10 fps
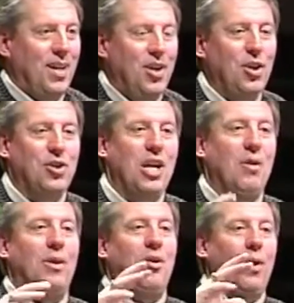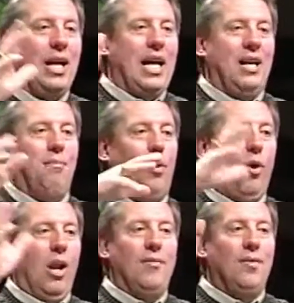You see, when you really
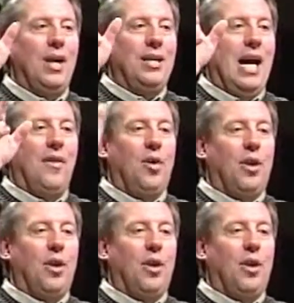boil everything down,